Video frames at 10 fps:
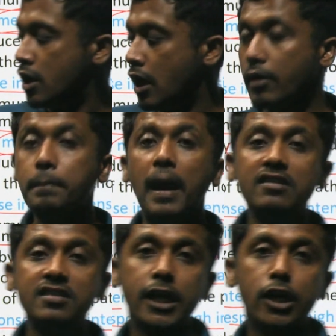Our
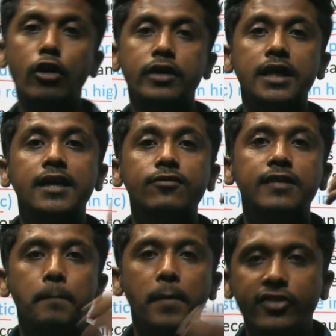past encounter gives
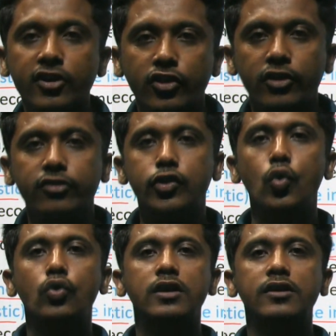the messages
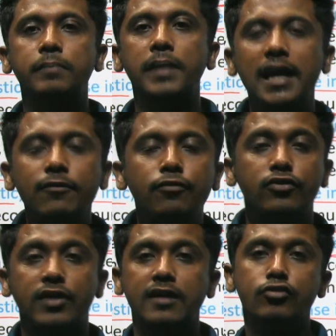to these B
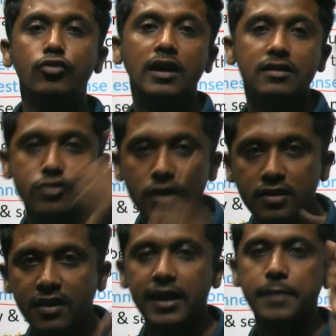lymphocytes to
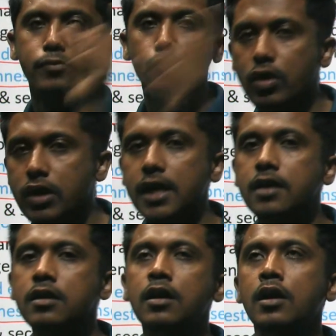construct certain
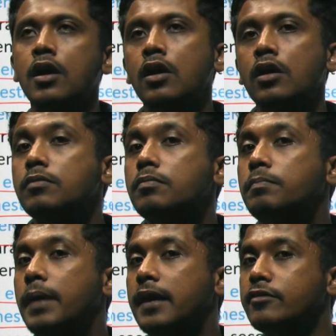protein
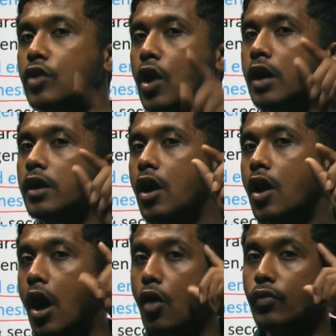based on
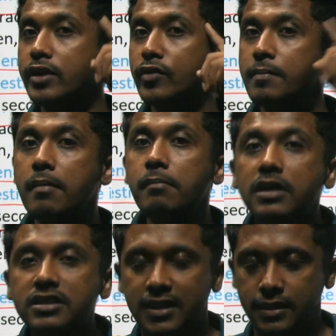how it
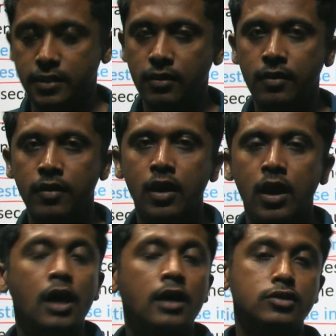remembers it.
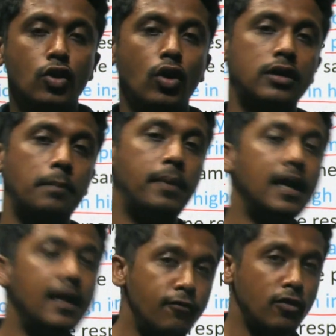So the B
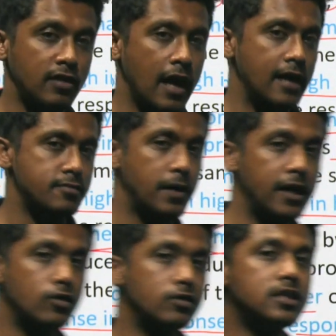lymphocytes
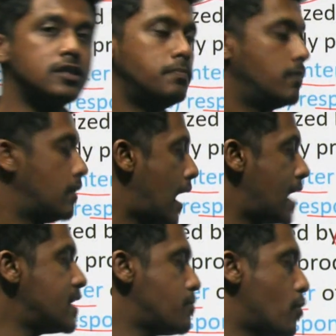produces
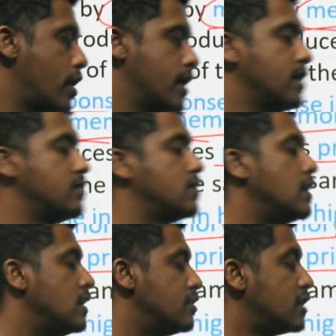antibodies
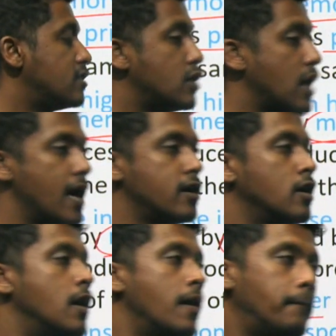such that
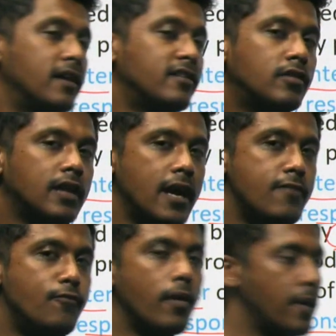Based on the
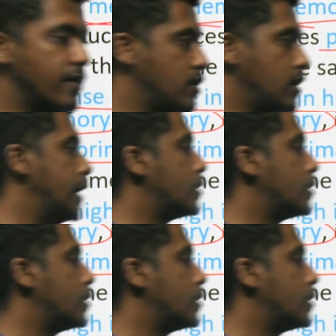information, it